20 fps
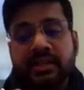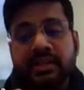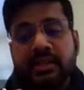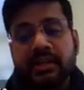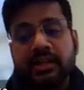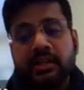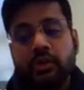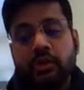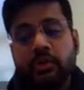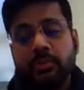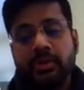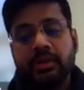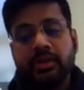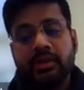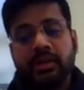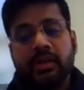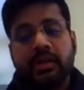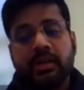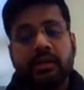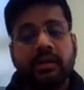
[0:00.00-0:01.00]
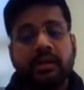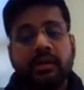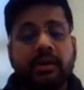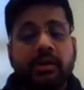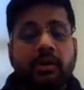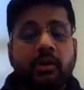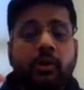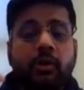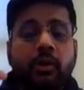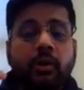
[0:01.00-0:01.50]
that need to be created,
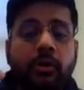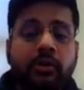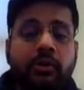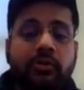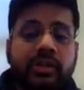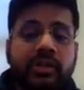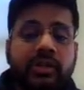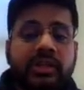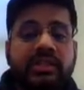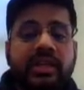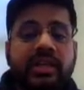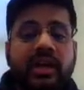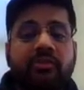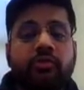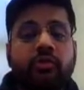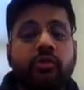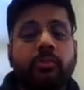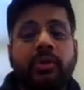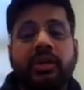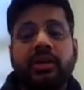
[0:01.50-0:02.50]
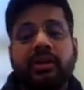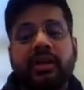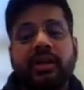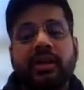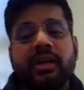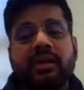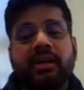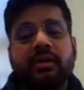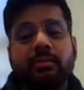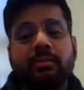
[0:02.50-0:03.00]
all of these have to be
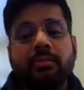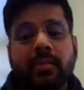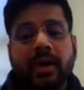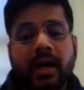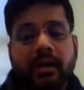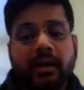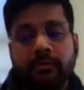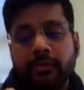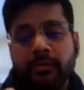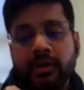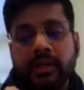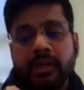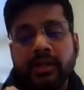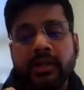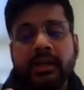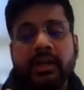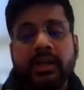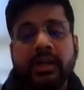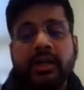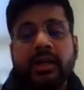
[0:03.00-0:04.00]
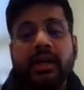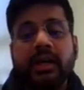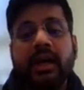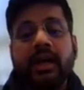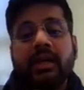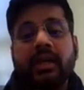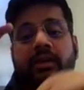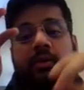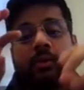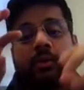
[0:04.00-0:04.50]
created manually. And